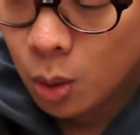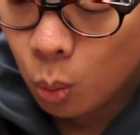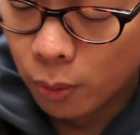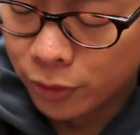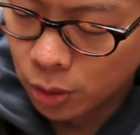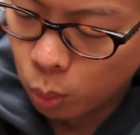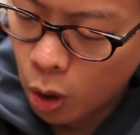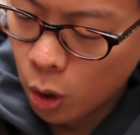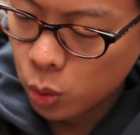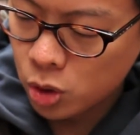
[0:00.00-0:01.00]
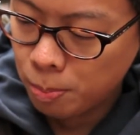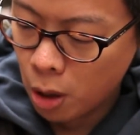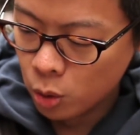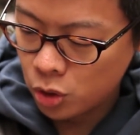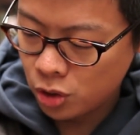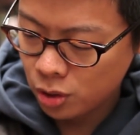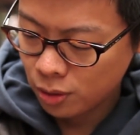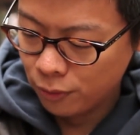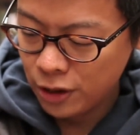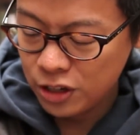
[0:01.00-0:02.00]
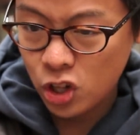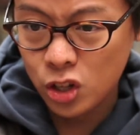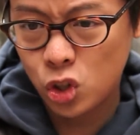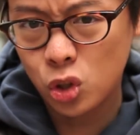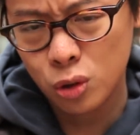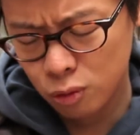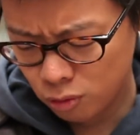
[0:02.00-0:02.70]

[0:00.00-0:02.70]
with the world's most vintage